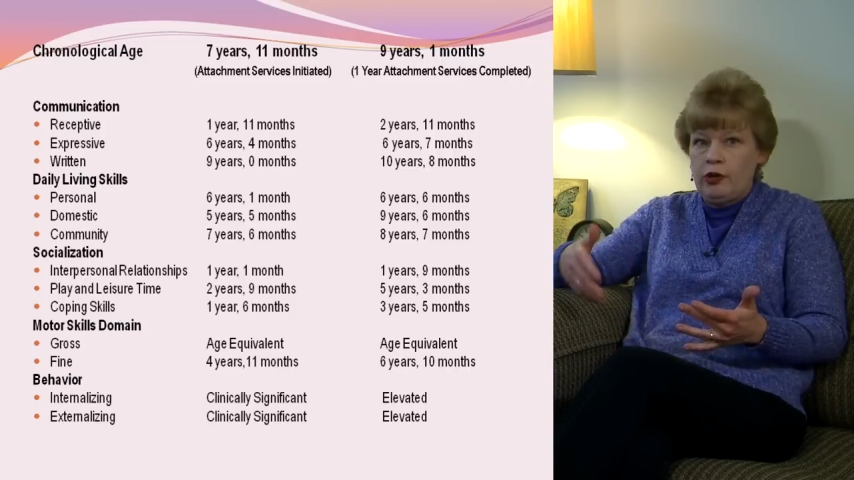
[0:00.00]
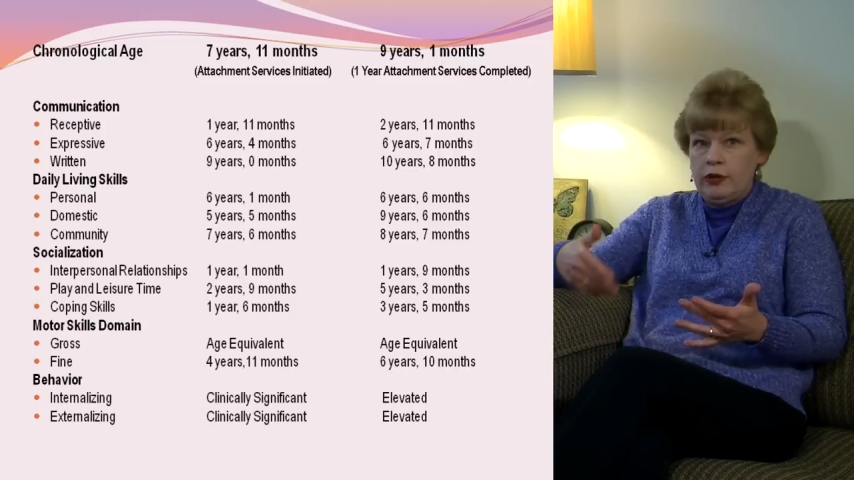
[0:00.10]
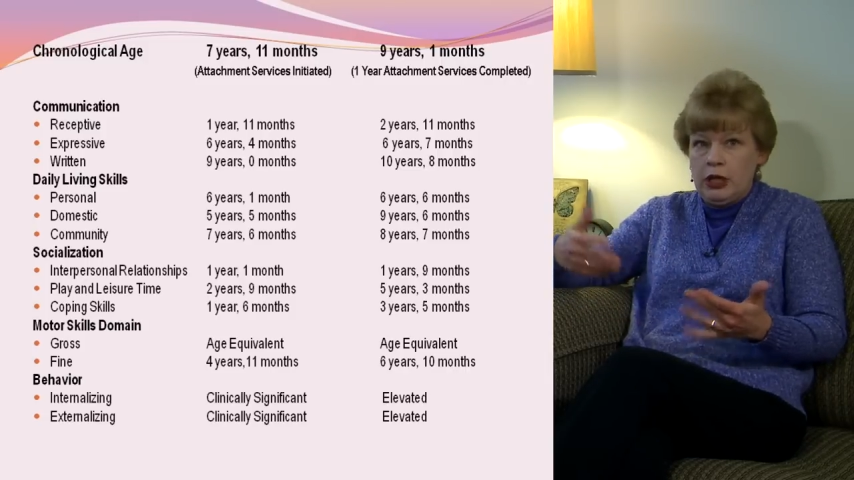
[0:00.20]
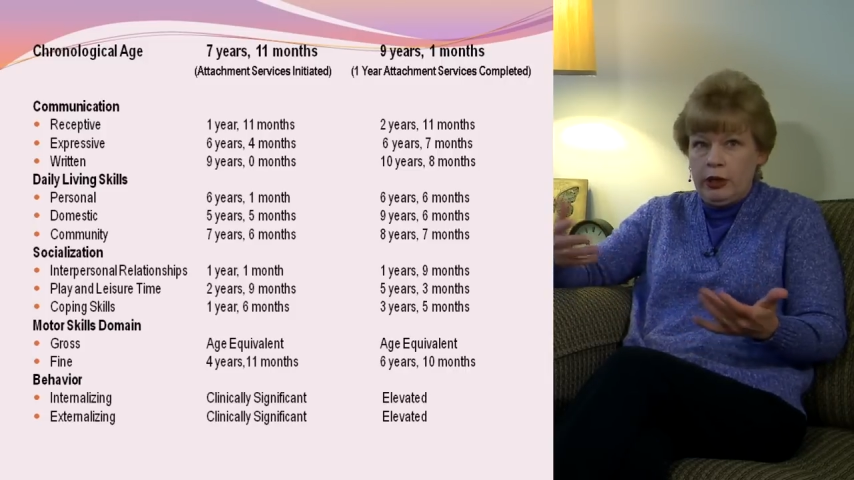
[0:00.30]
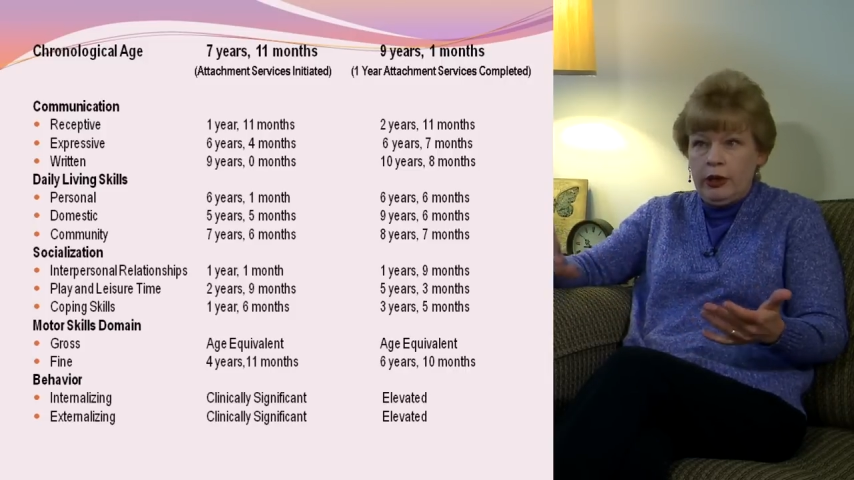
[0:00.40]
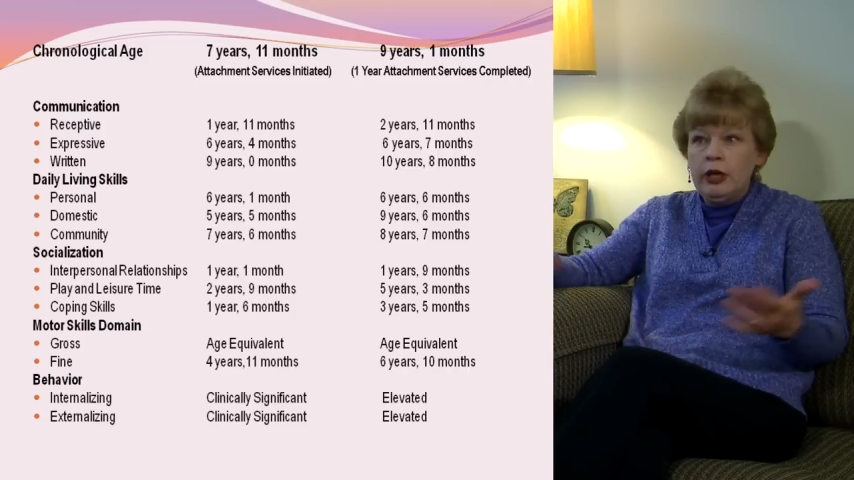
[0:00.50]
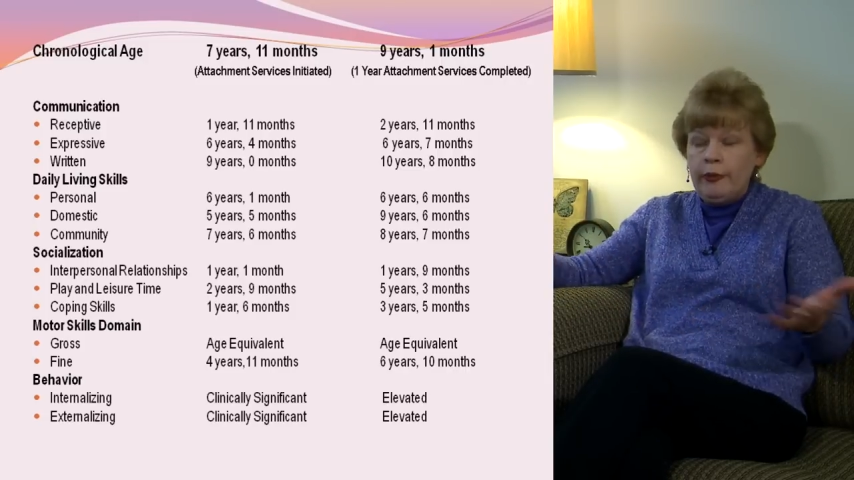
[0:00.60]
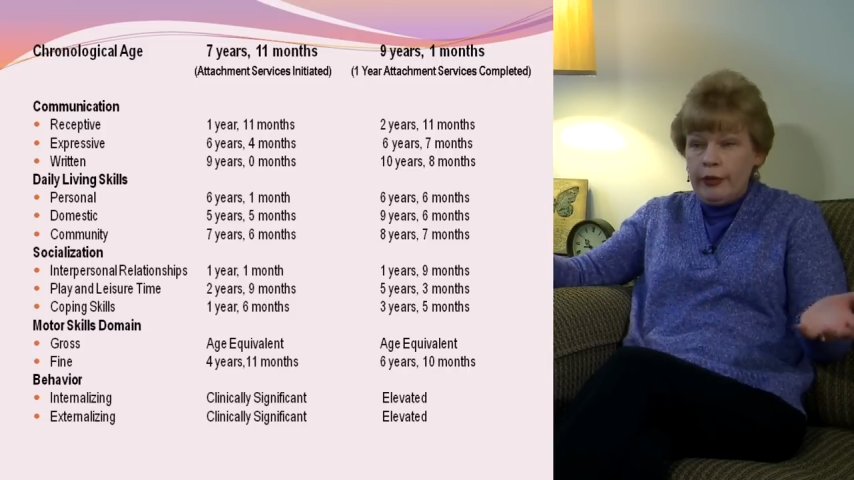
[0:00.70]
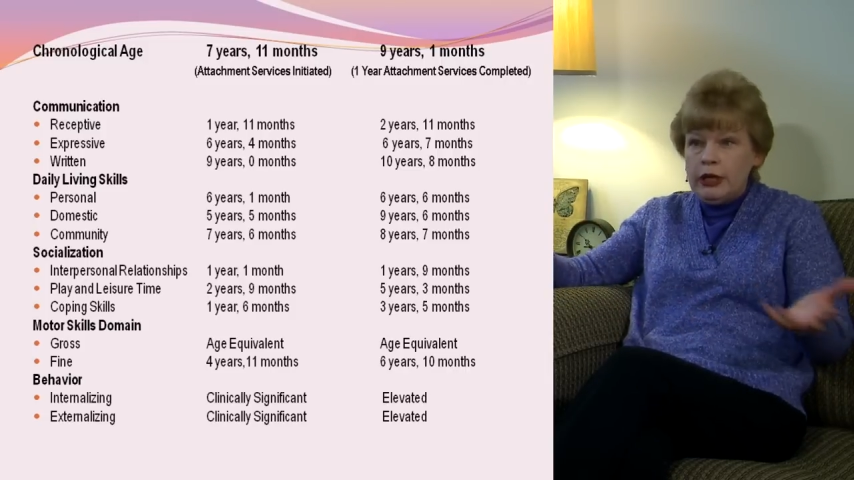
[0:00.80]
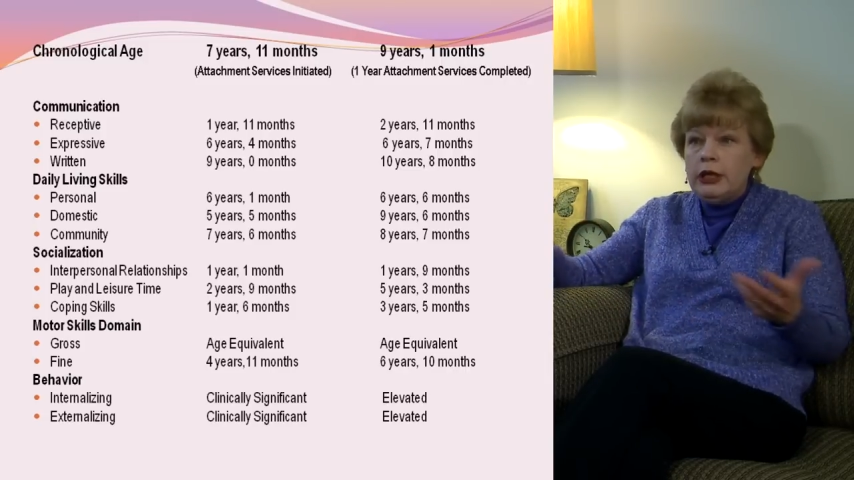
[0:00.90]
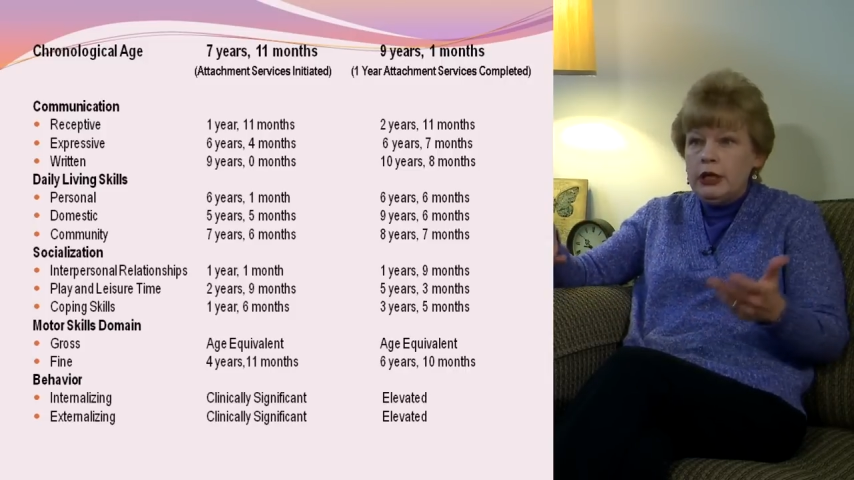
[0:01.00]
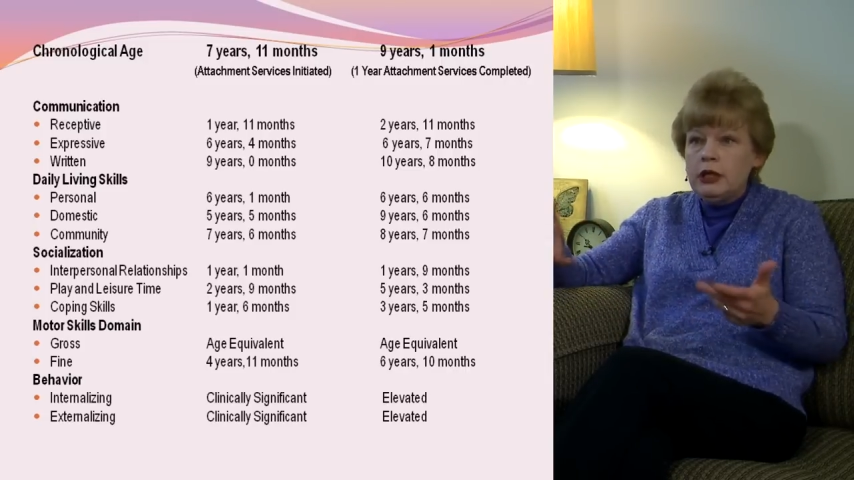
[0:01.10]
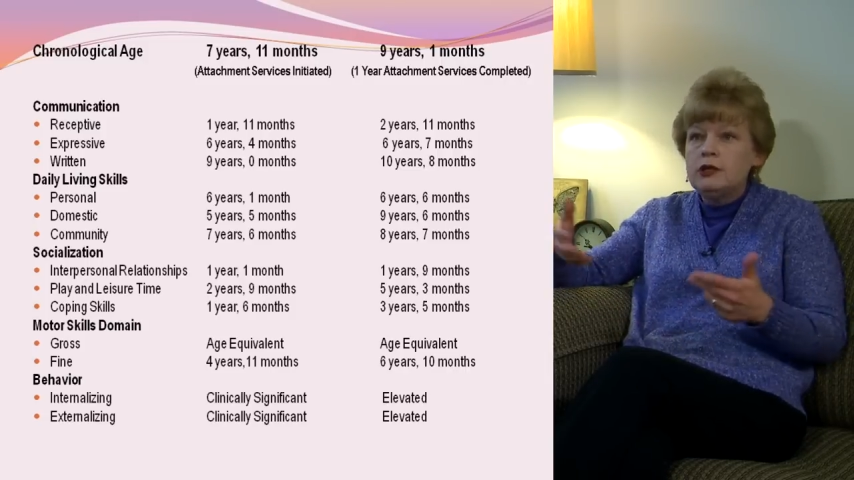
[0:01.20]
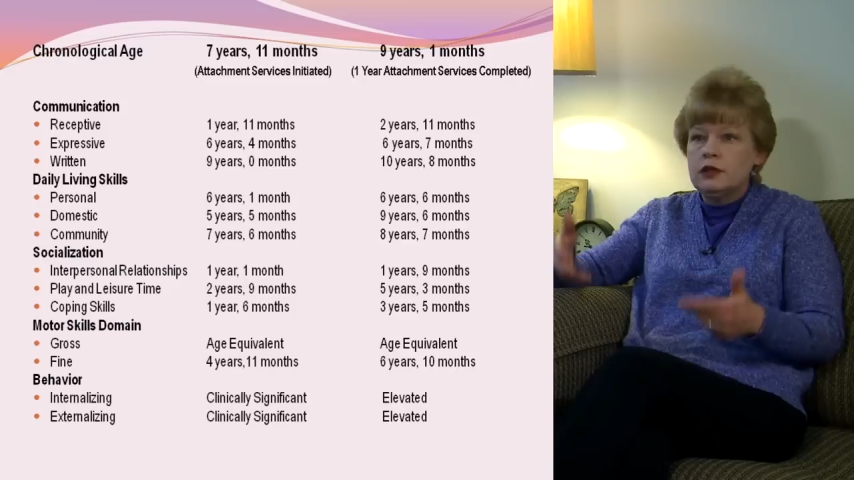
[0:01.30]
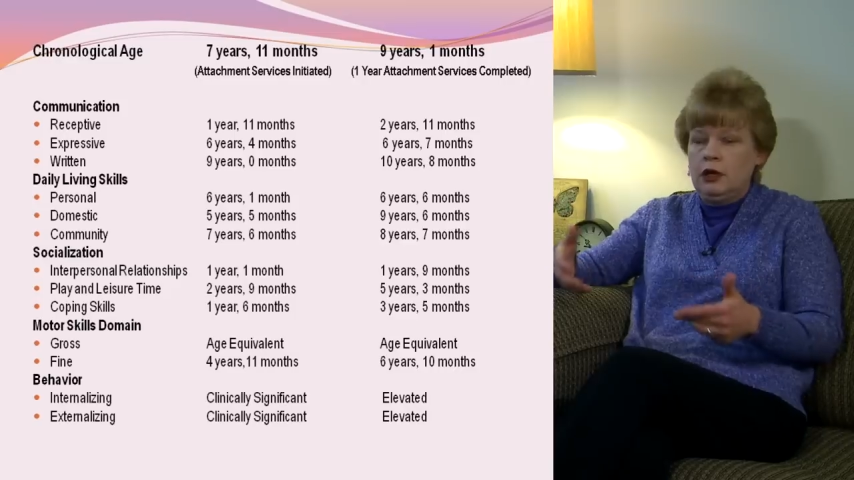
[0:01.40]
Are they
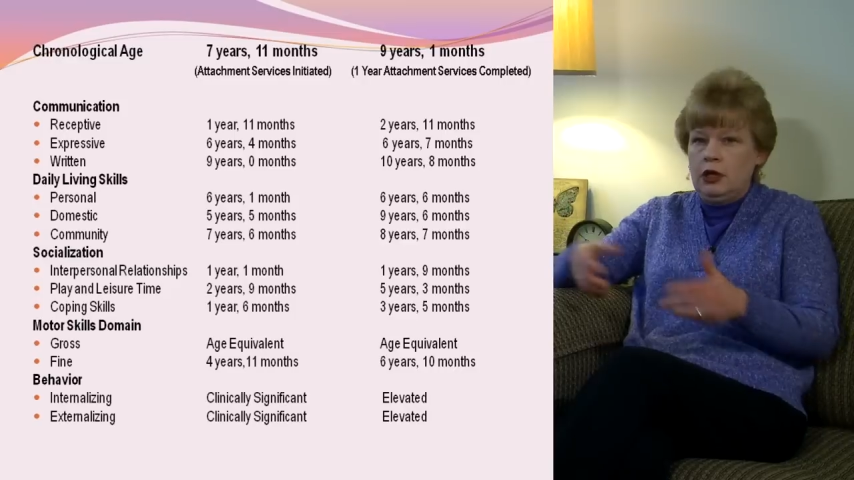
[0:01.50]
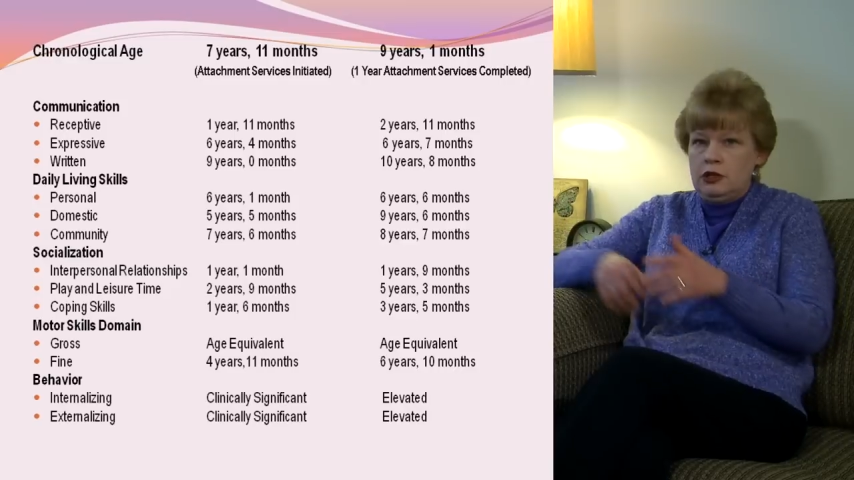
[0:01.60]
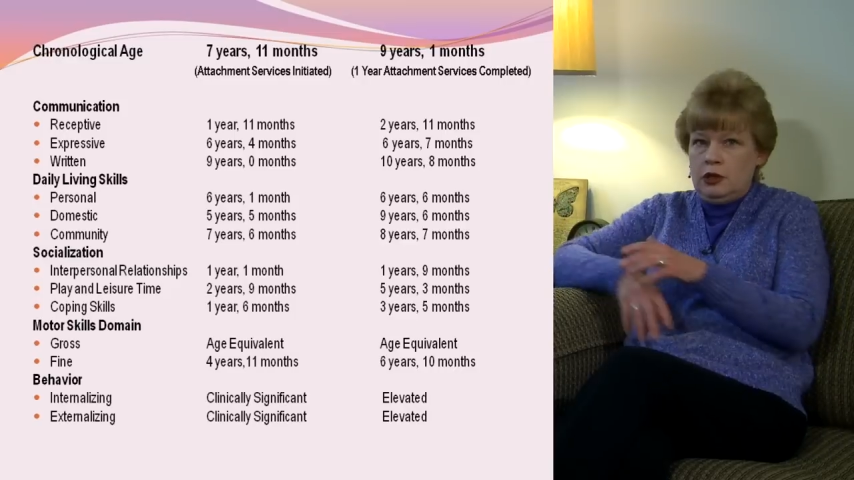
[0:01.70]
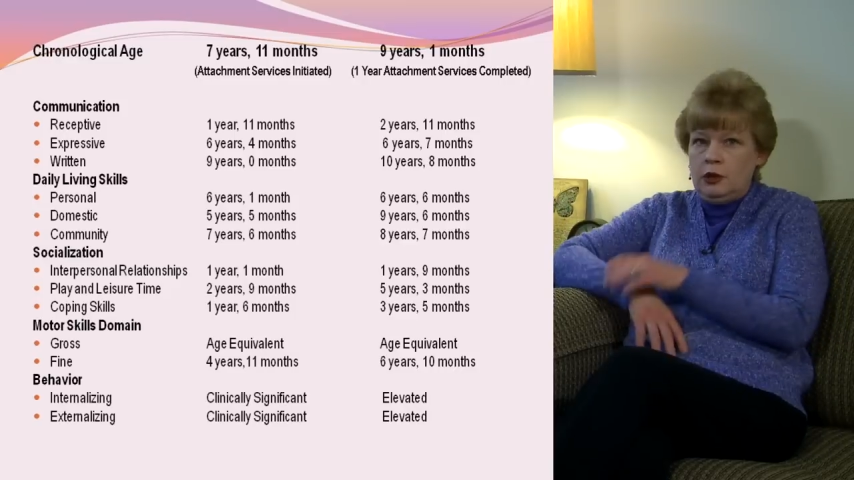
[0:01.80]
beginning to catch